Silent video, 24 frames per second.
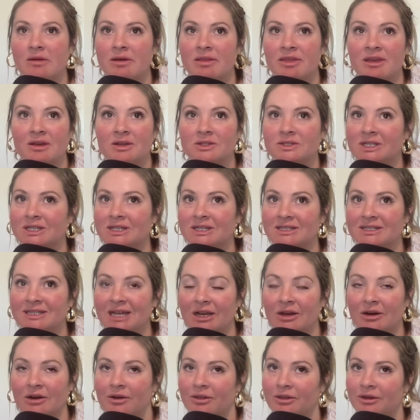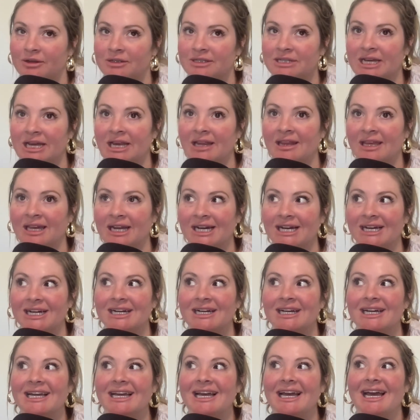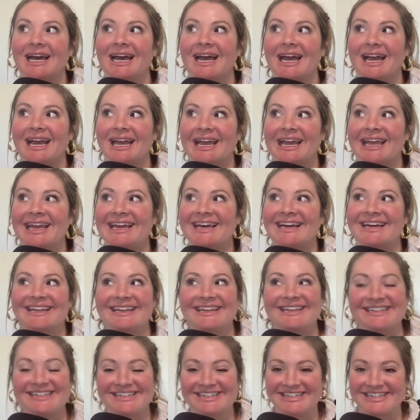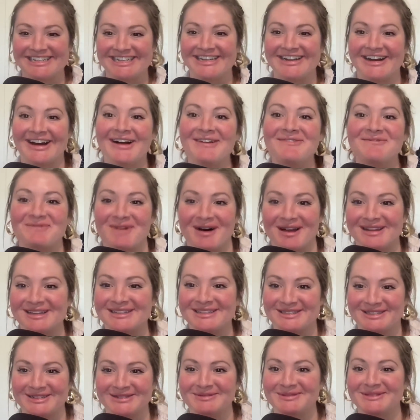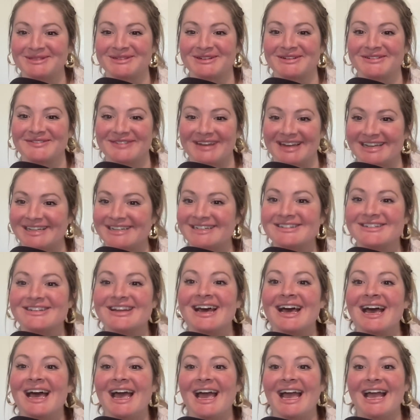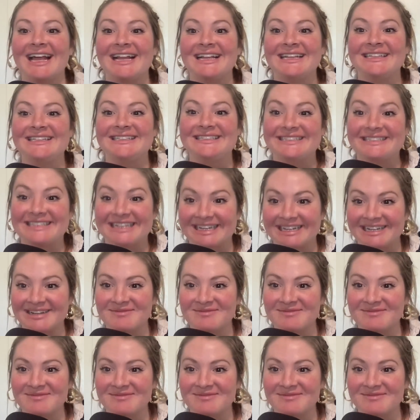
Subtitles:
I think it was like the second or third day there, and she got Montezuma's revenge and didn't